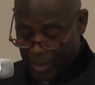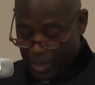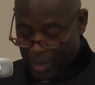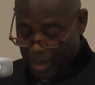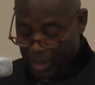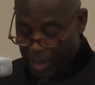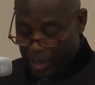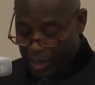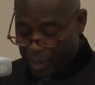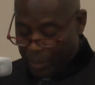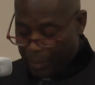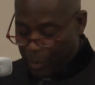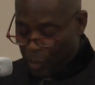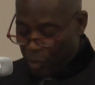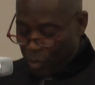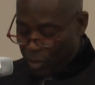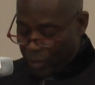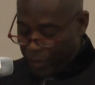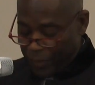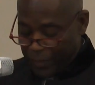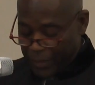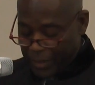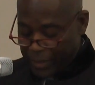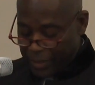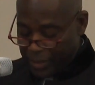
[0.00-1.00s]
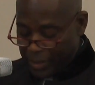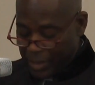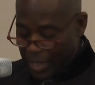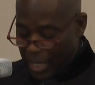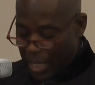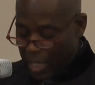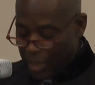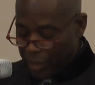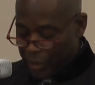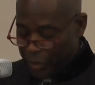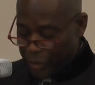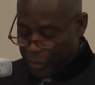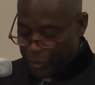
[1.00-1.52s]
The bulk of this
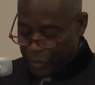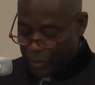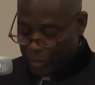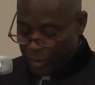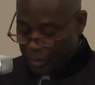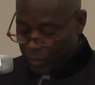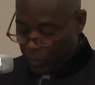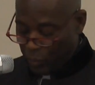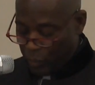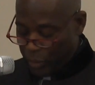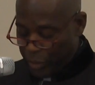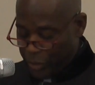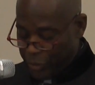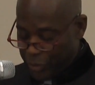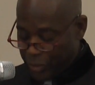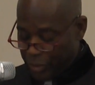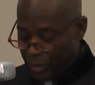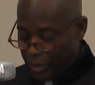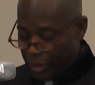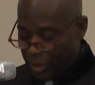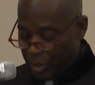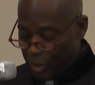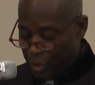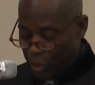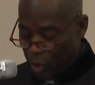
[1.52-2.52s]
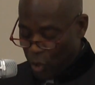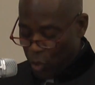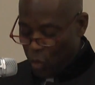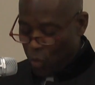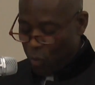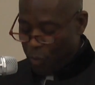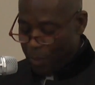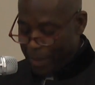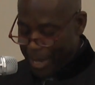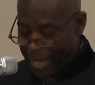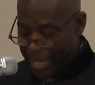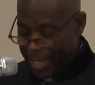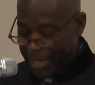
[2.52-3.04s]
knowledge, which no
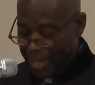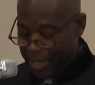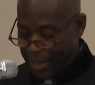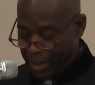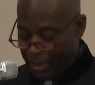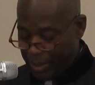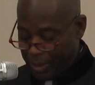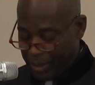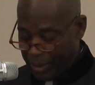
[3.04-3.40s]
man